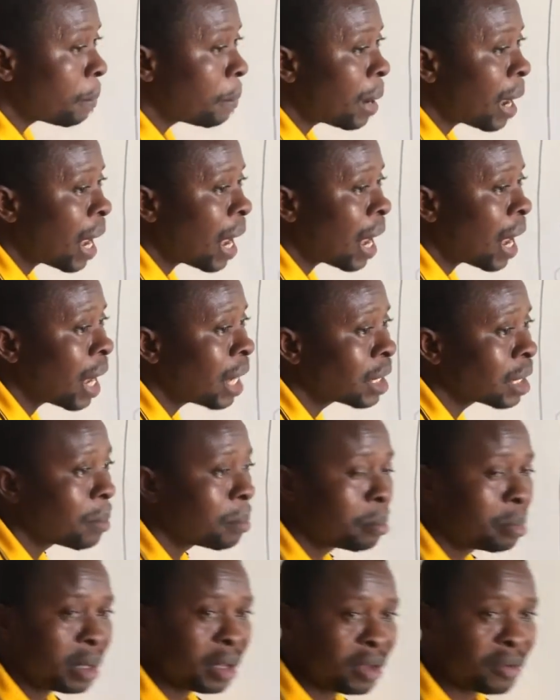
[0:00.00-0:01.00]
bad
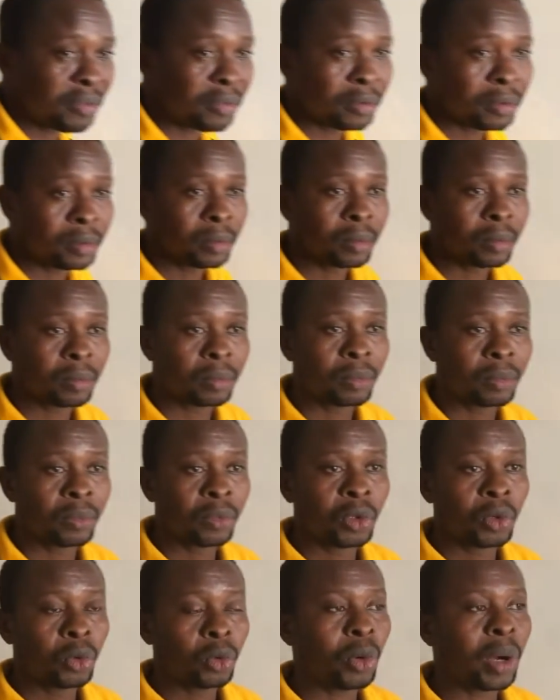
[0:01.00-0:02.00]
breath.
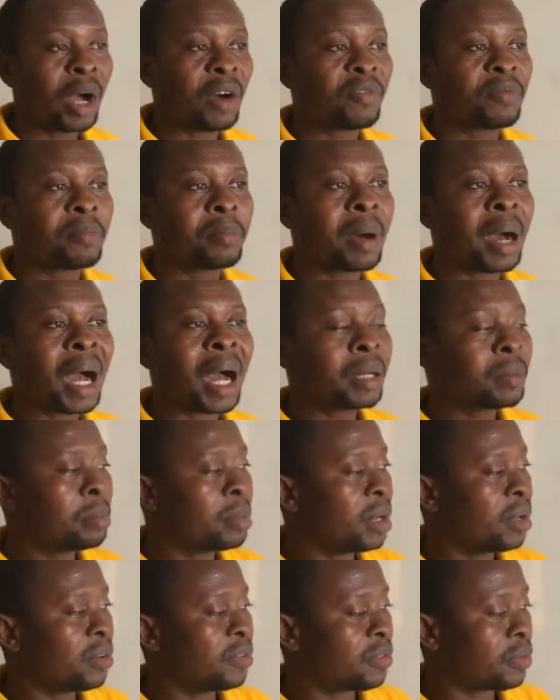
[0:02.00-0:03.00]
We have bad
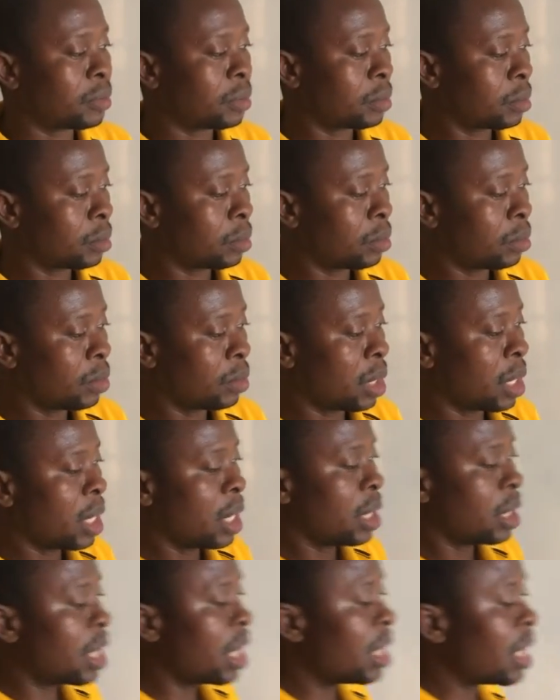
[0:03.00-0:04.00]
breath.
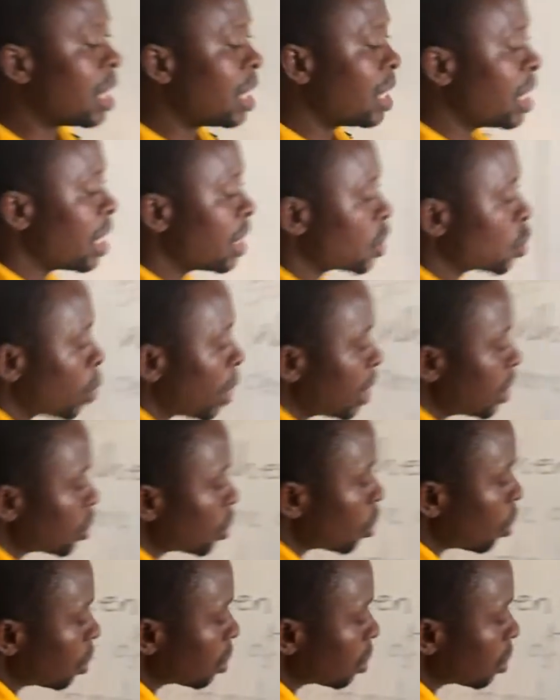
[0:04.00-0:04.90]
Then the next one is